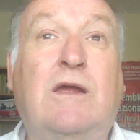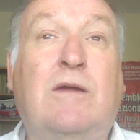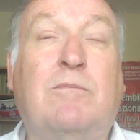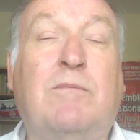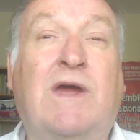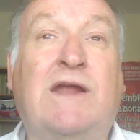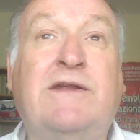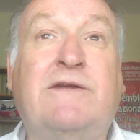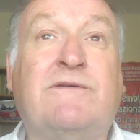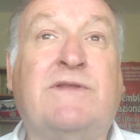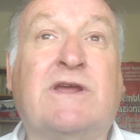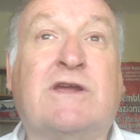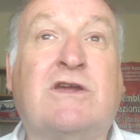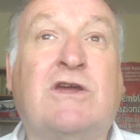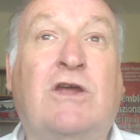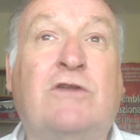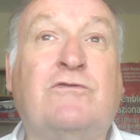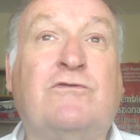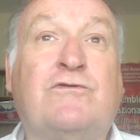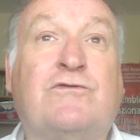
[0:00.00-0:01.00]
Many of the
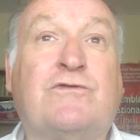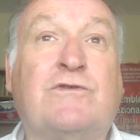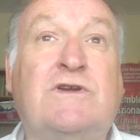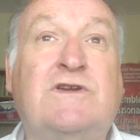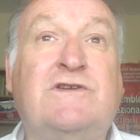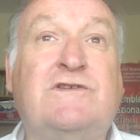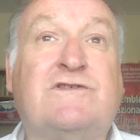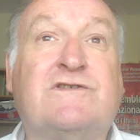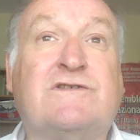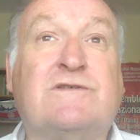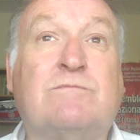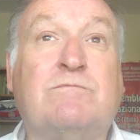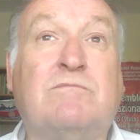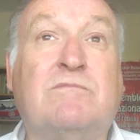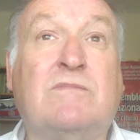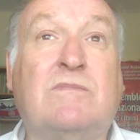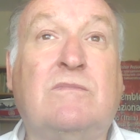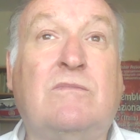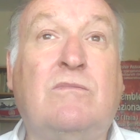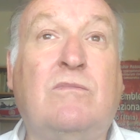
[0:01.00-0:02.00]
countries
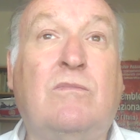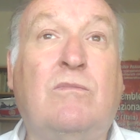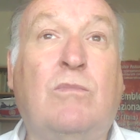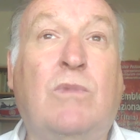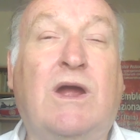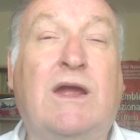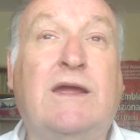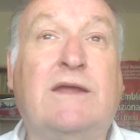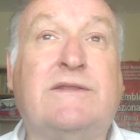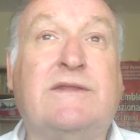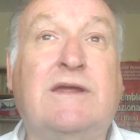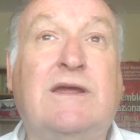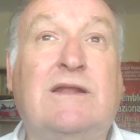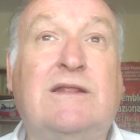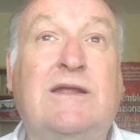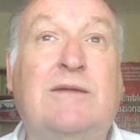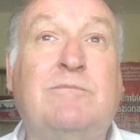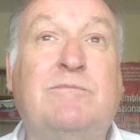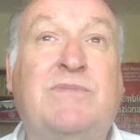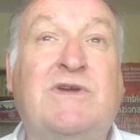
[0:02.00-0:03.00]
where the
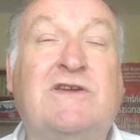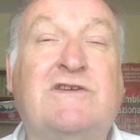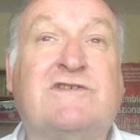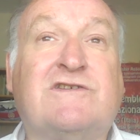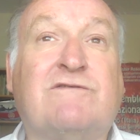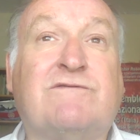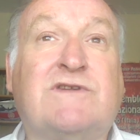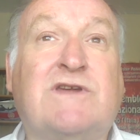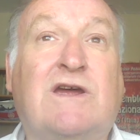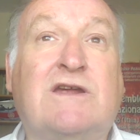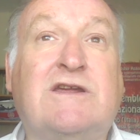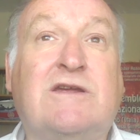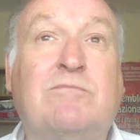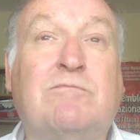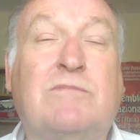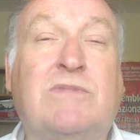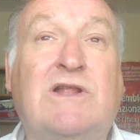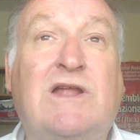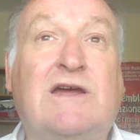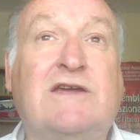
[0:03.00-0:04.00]
Olympics have
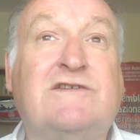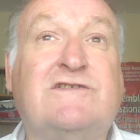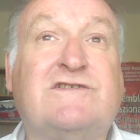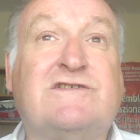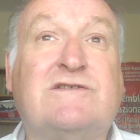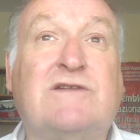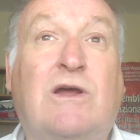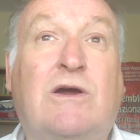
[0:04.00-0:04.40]
taken place,